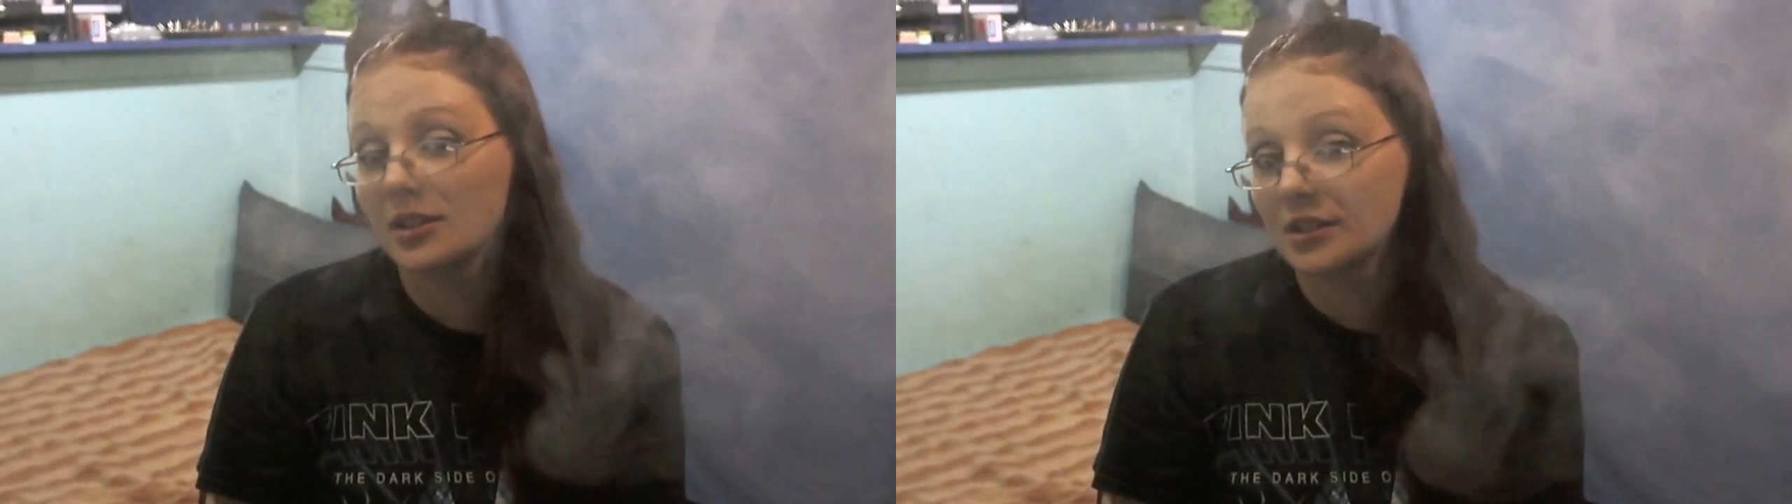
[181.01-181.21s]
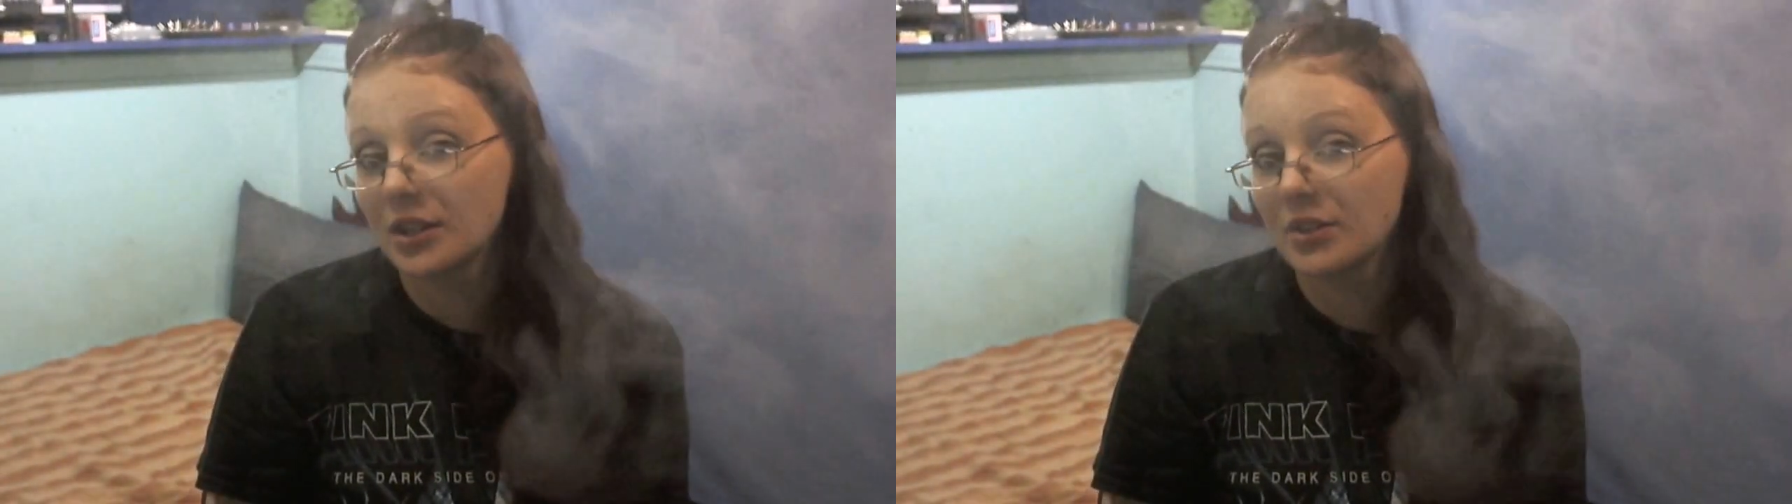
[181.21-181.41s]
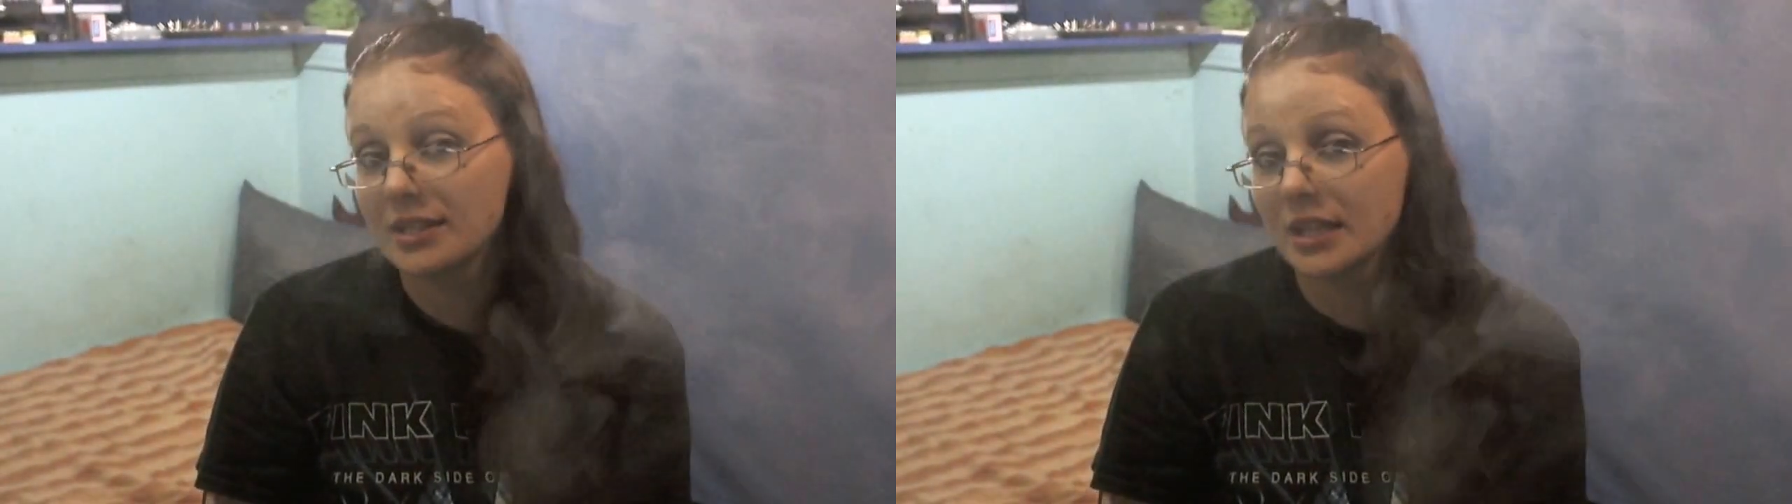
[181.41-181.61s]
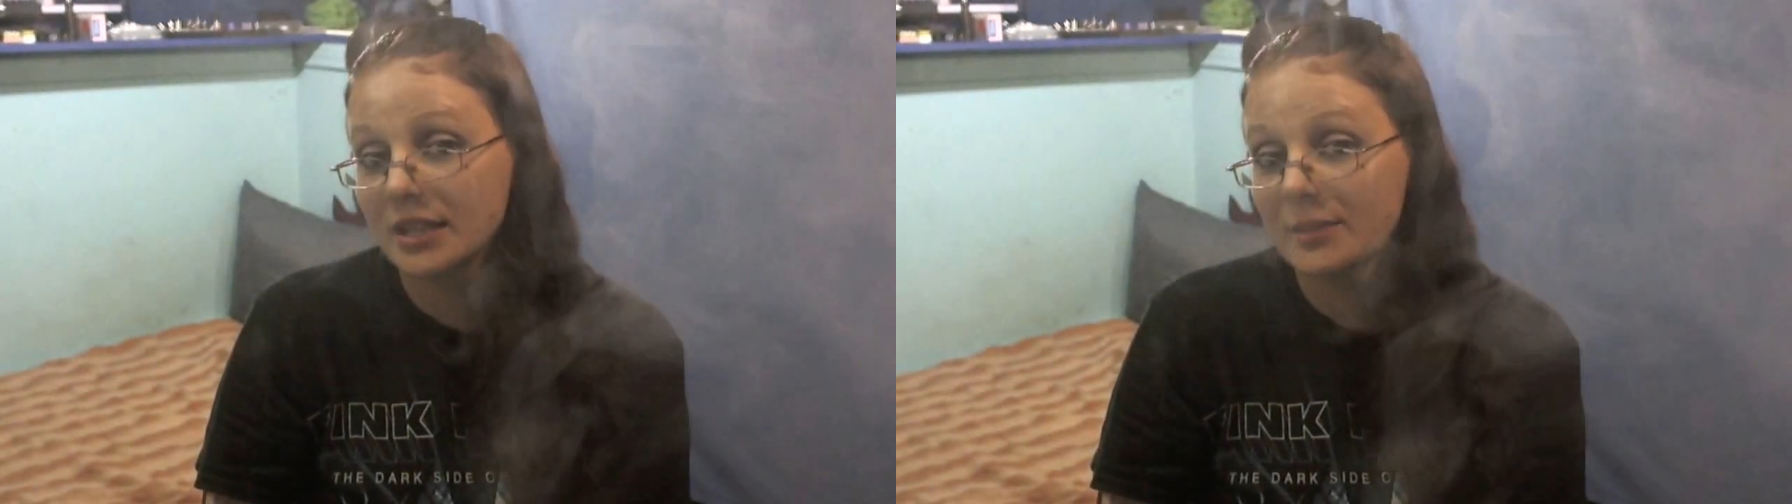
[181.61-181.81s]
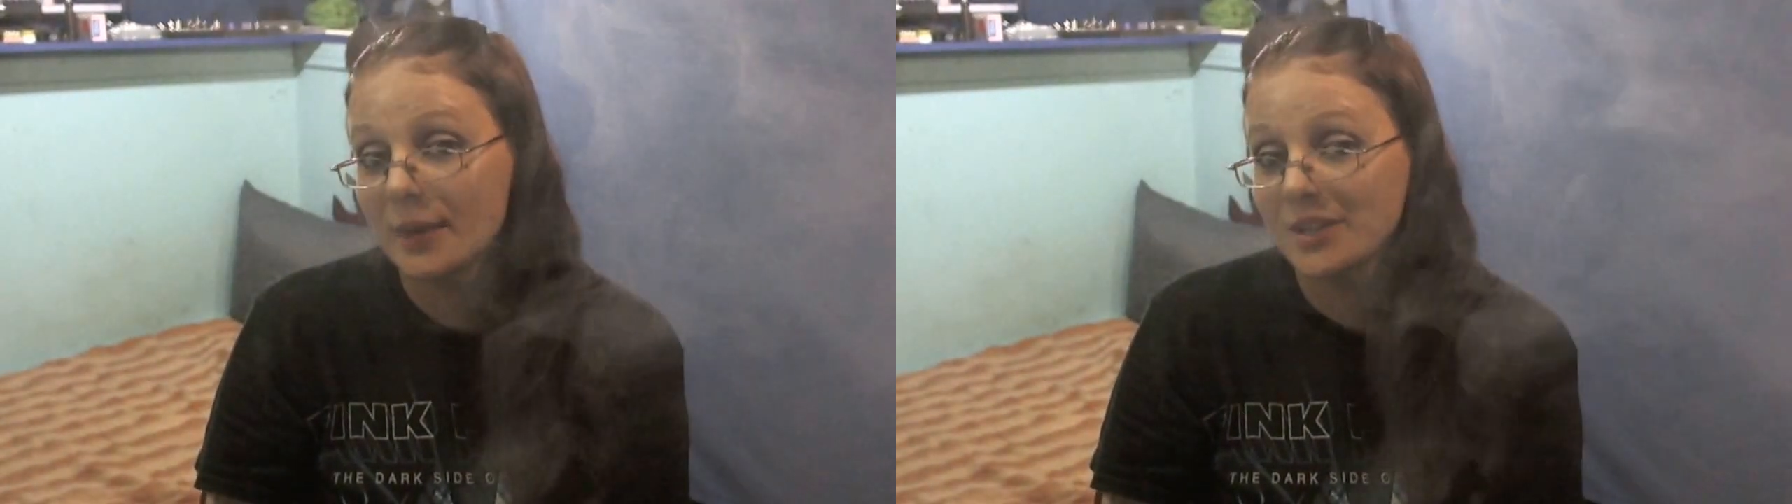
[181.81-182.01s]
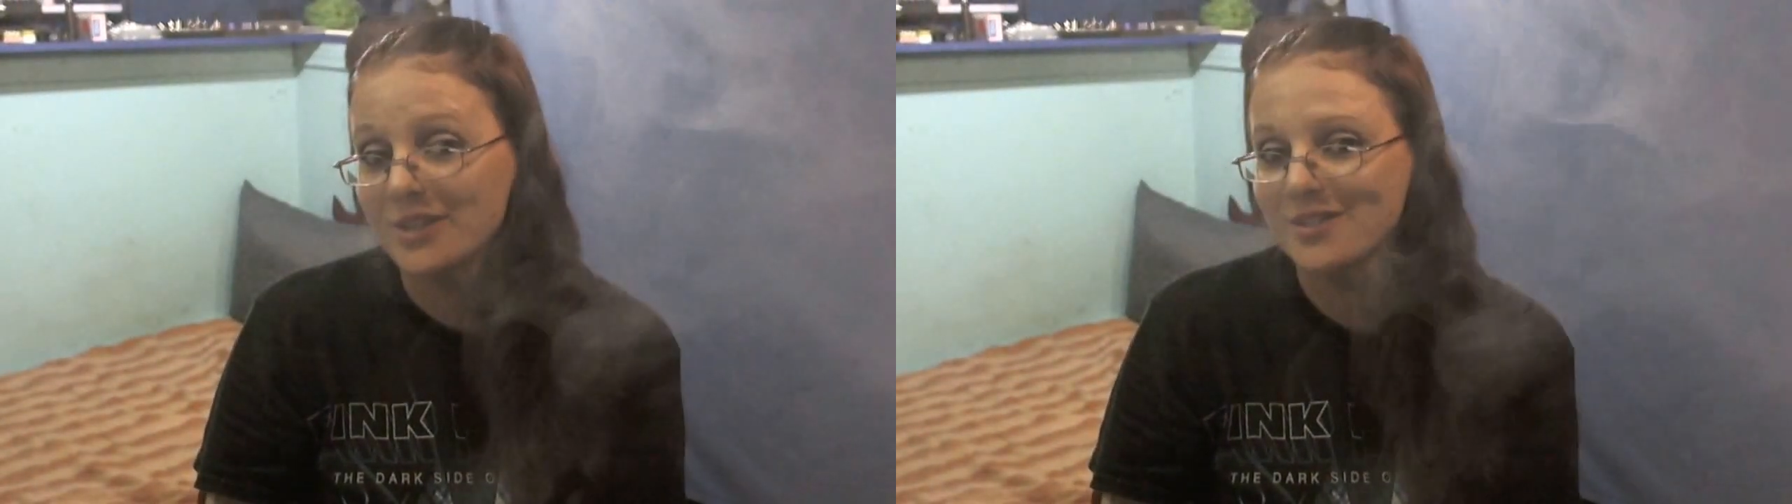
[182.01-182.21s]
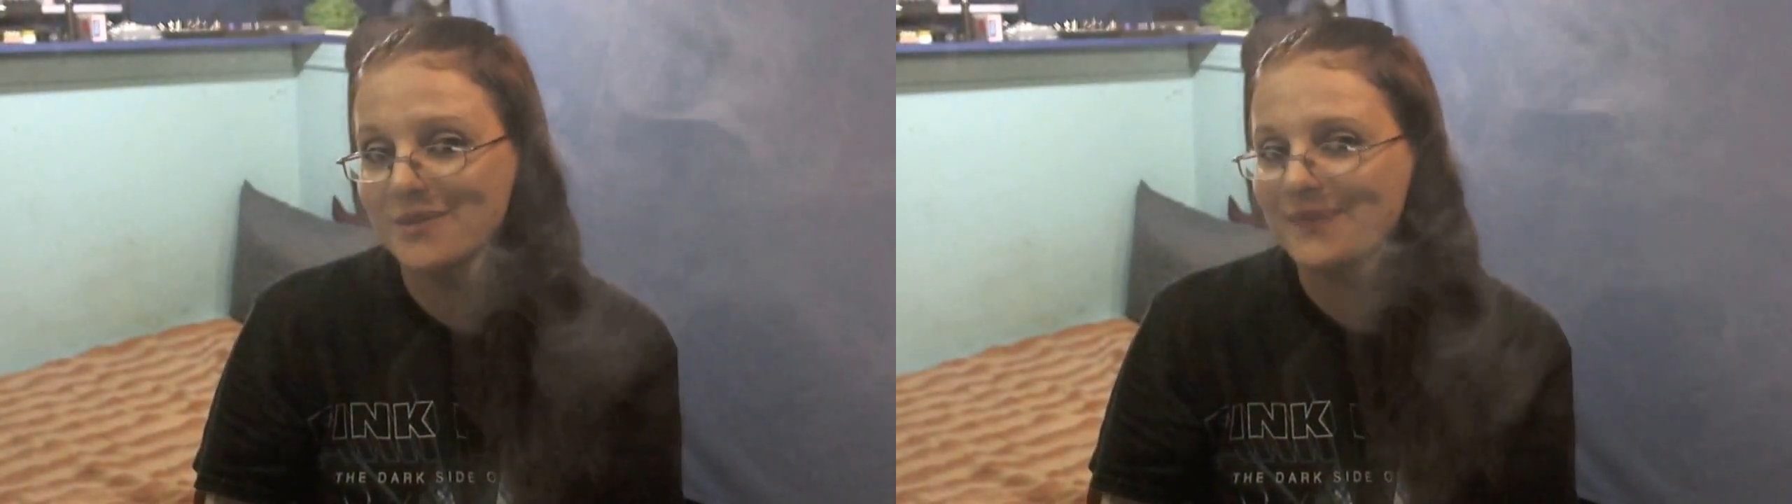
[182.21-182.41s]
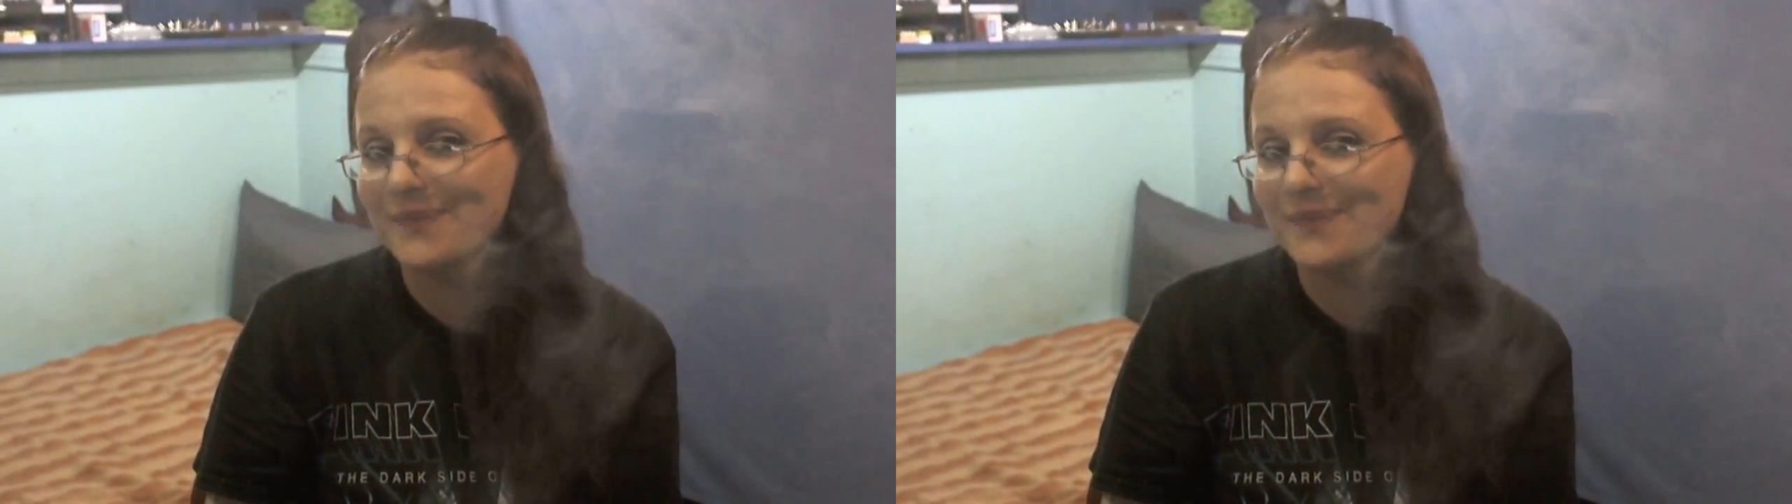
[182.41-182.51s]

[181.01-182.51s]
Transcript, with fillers: no selling to minors.